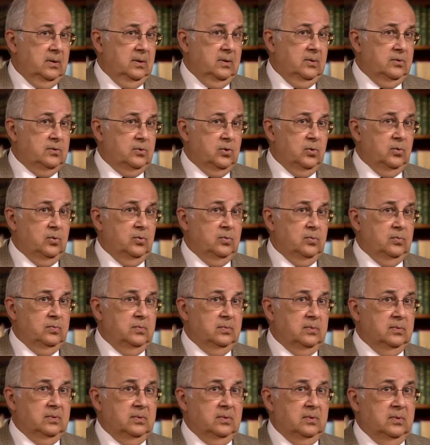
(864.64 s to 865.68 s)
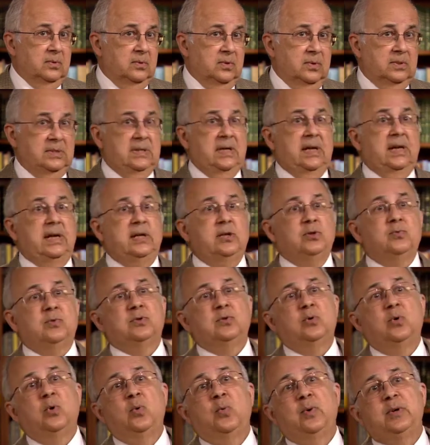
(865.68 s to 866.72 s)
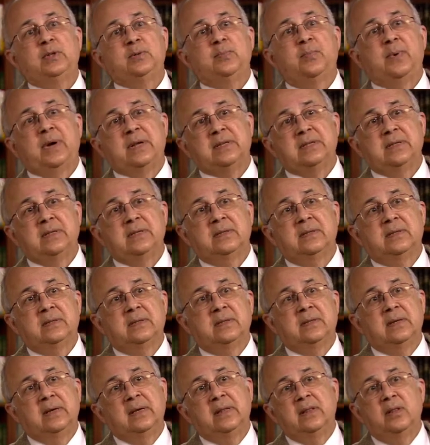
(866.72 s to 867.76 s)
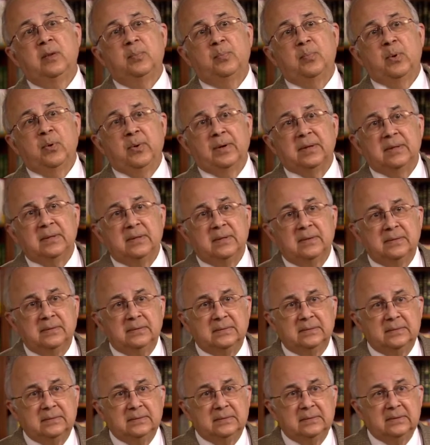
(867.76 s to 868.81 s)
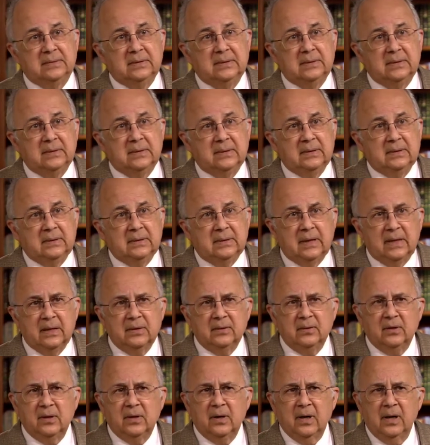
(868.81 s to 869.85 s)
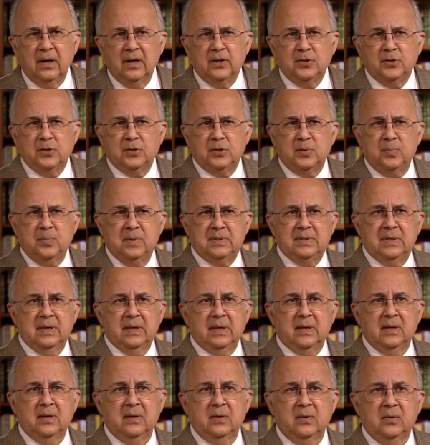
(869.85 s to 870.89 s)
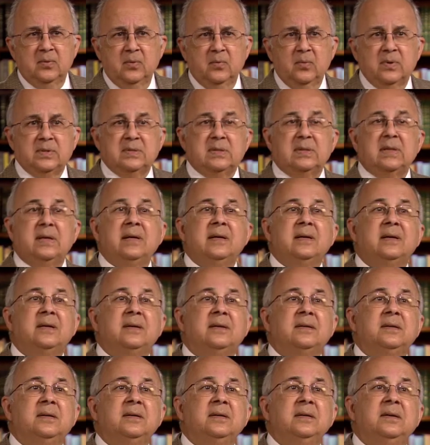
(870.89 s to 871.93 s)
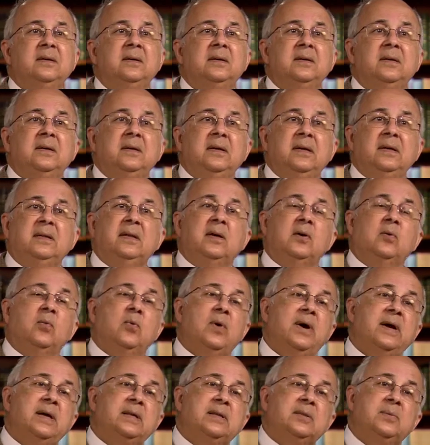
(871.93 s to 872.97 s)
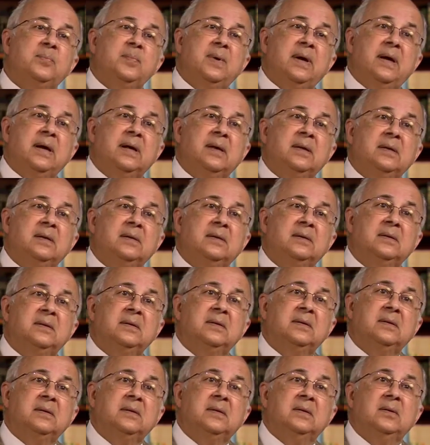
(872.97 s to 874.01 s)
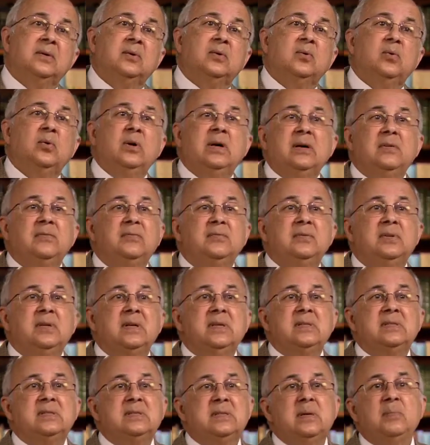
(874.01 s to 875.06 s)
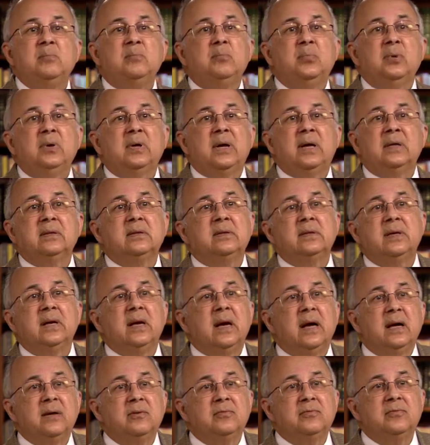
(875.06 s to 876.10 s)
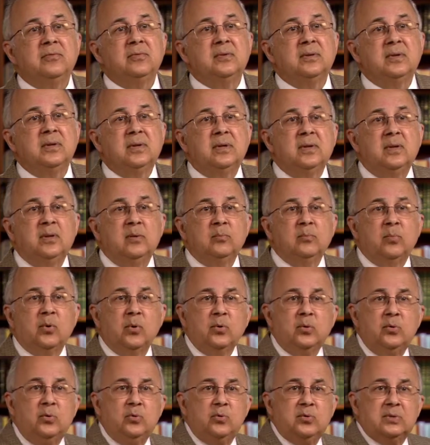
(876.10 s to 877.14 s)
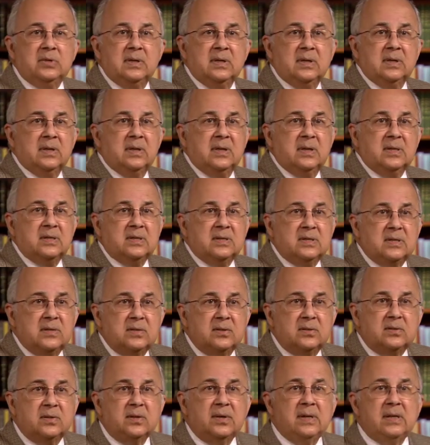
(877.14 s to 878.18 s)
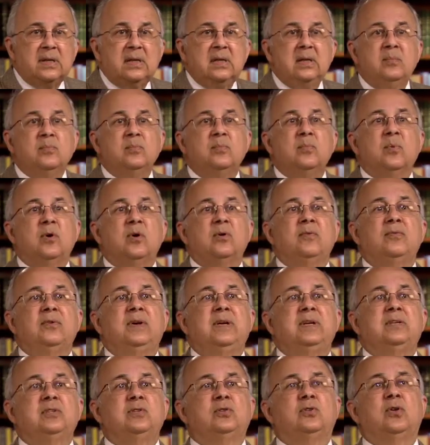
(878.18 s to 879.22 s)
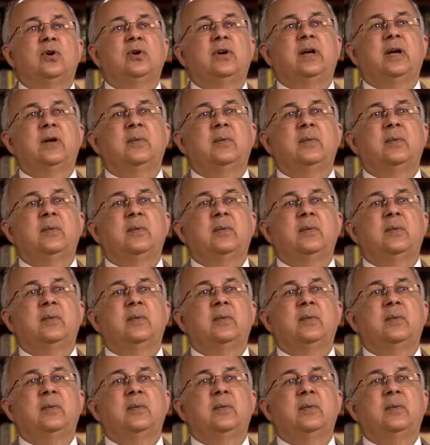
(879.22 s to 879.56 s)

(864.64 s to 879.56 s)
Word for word: So the sage was always present in the poet, and the religious mystic was there in the quiet man who lived his simple country life, producing his stream of historic